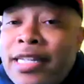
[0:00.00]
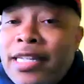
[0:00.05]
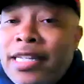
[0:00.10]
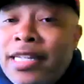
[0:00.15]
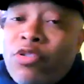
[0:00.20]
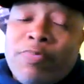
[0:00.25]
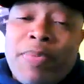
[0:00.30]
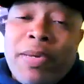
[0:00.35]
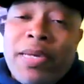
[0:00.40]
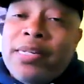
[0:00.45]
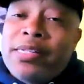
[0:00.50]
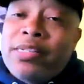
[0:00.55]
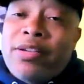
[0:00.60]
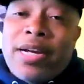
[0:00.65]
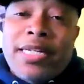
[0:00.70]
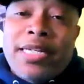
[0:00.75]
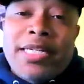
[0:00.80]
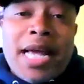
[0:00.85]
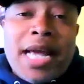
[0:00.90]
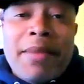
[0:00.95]
throw his penis on
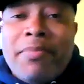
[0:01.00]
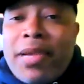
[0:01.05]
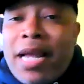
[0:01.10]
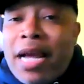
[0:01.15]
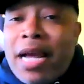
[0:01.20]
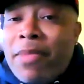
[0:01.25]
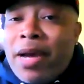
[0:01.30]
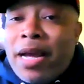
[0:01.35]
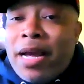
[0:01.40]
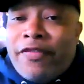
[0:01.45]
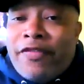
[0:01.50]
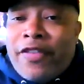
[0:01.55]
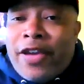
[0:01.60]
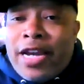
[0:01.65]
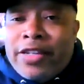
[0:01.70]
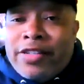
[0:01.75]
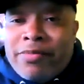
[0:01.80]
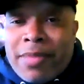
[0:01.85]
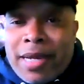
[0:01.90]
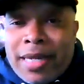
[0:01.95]
that chopping block mighty
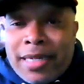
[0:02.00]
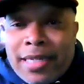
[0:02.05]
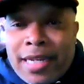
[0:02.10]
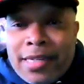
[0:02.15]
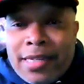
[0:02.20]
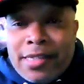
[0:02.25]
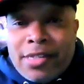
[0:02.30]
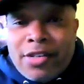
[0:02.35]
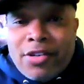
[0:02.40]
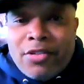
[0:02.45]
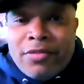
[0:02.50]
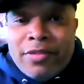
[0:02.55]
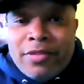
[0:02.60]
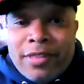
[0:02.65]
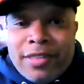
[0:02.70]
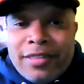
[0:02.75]
fast in my taste, so